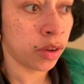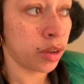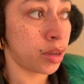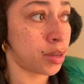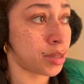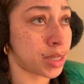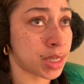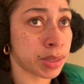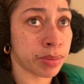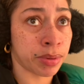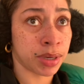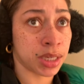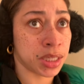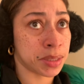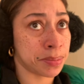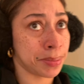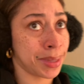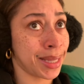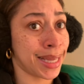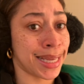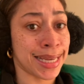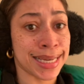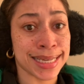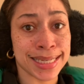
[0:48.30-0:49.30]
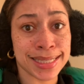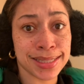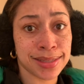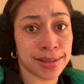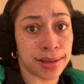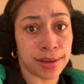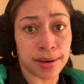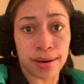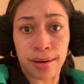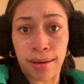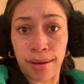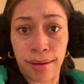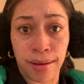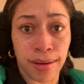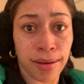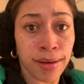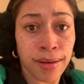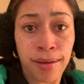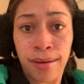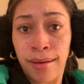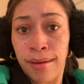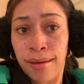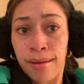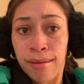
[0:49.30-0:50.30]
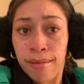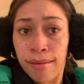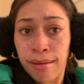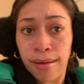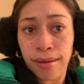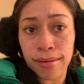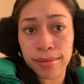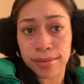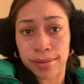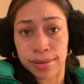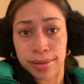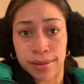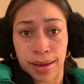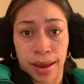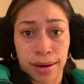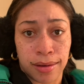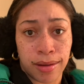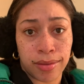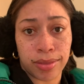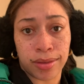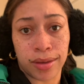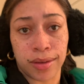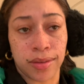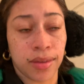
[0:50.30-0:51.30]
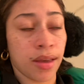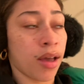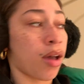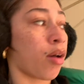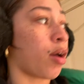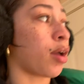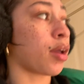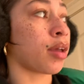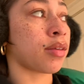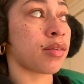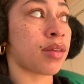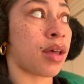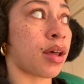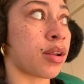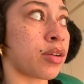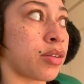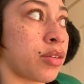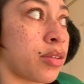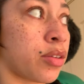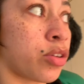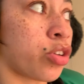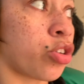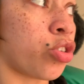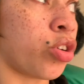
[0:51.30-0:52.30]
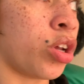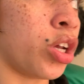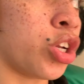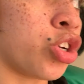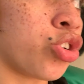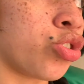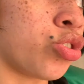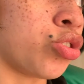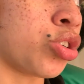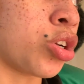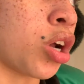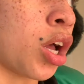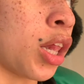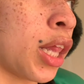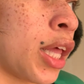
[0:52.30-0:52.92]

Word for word: of some of these plants and uh it just got nothing so i guess i'll just introduce y'all